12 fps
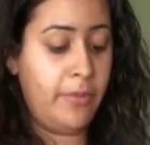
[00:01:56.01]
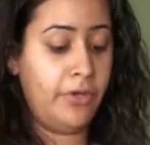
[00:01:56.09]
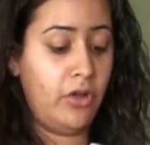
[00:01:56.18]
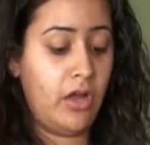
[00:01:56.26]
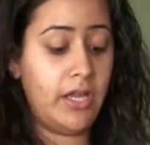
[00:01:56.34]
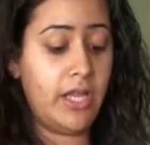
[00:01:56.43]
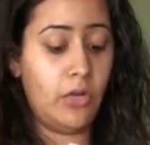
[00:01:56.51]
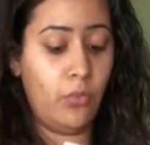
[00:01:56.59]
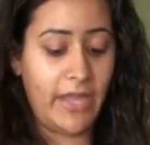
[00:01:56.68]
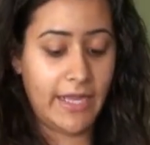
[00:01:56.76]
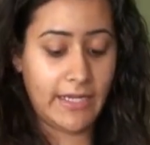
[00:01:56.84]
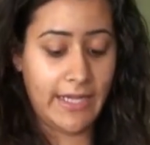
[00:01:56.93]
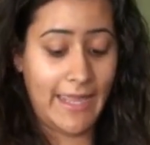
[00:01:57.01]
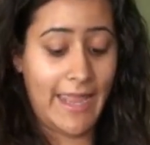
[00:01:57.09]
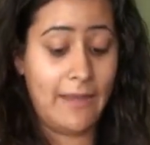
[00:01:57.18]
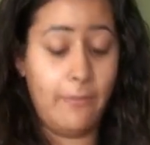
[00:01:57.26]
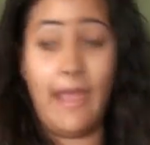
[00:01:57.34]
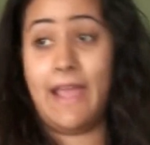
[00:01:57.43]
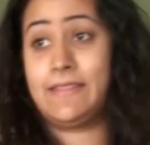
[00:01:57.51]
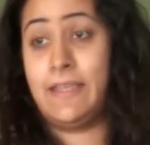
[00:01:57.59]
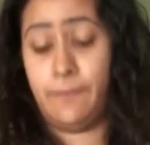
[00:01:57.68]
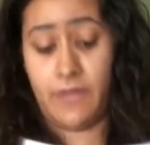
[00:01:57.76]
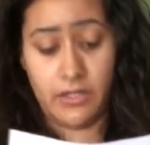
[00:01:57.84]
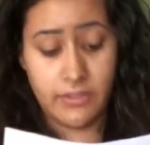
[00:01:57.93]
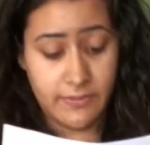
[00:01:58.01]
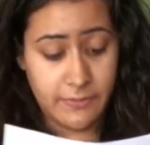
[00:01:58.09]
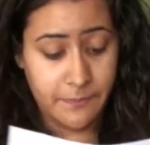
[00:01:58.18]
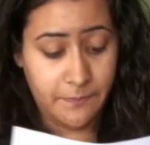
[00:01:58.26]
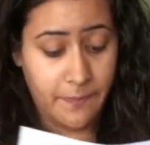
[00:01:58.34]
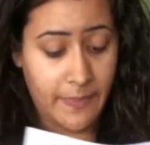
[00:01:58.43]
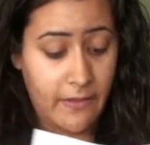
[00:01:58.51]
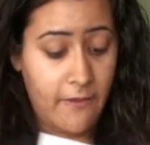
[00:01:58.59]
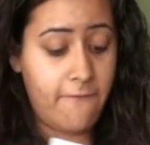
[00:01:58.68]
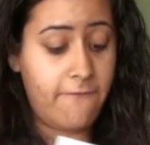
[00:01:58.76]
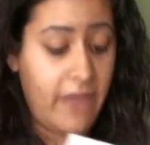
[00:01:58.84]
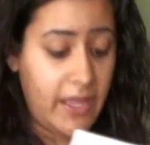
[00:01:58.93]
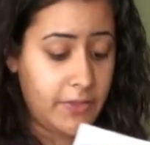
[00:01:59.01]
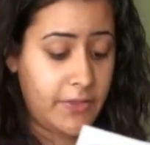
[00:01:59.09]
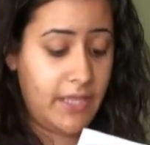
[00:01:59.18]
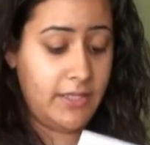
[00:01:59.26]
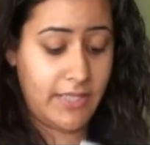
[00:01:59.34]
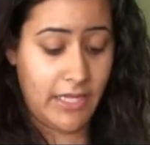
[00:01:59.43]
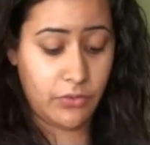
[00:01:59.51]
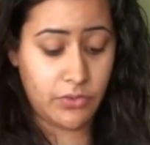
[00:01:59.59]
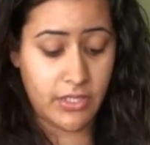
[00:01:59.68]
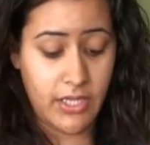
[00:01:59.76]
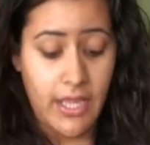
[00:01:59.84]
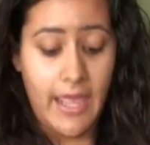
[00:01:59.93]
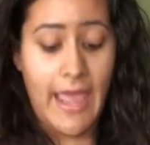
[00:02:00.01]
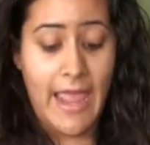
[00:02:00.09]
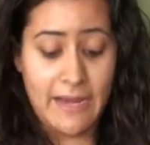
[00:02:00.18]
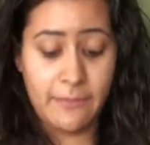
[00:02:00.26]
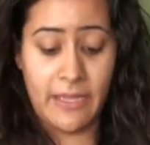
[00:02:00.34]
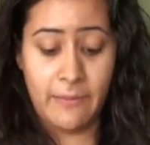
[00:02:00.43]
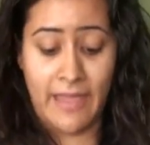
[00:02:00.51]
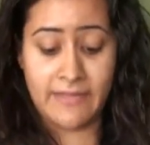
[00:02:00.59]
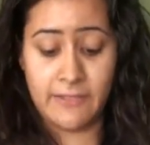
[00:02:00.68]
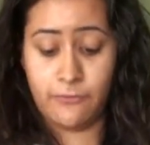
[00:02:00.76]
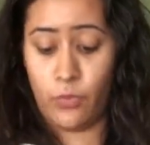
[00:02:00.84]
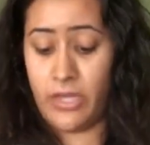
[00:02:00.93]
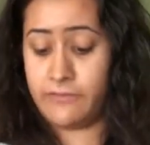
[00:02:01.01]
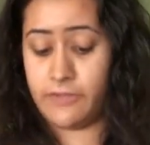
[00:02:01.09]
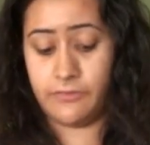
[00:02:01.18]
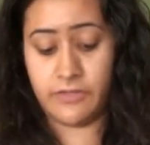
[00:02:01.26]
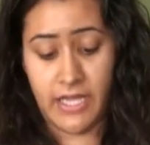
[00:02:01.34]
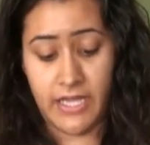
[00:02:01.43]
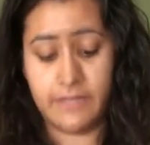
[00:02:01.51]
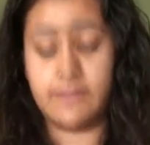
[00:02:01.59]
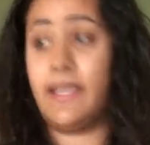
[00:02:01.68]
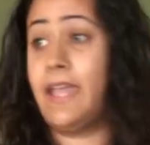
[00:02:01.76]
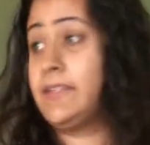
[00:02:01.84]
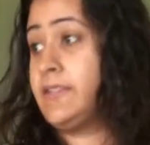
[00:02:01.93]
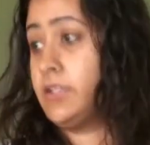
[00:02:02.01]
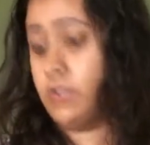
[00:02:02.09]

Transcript: Periodic awakening and mass hypnotism, faith and doubt, and by massive waves of science and